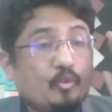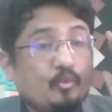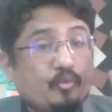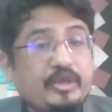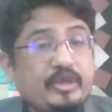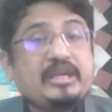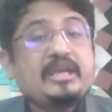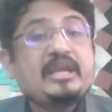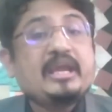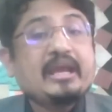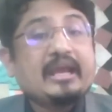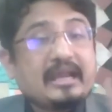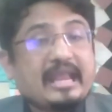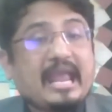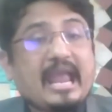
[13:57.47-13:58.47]

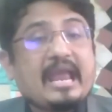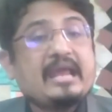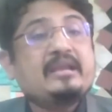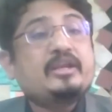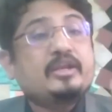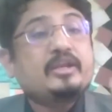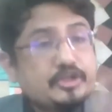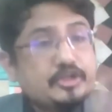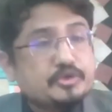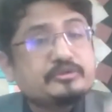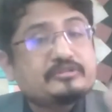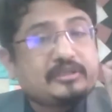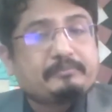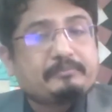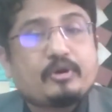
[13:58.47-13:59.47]
We can
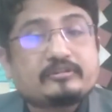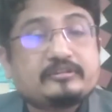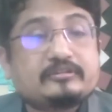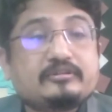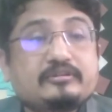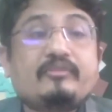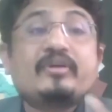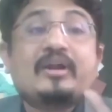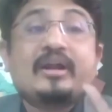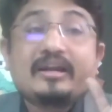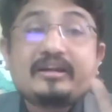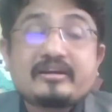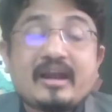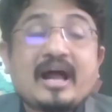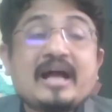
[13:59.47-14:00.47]
use the process of
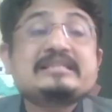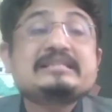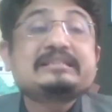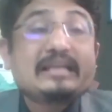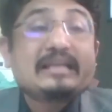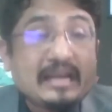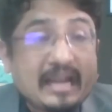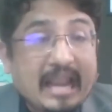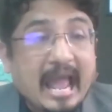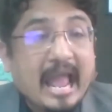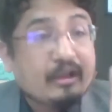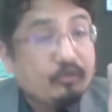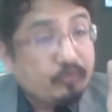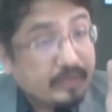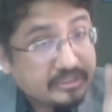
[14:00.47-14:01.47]

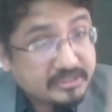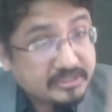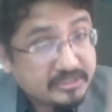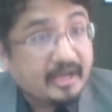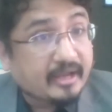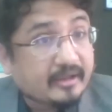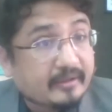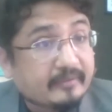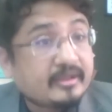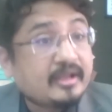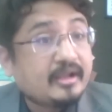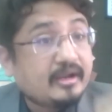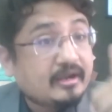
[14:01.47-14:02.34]
translanguaging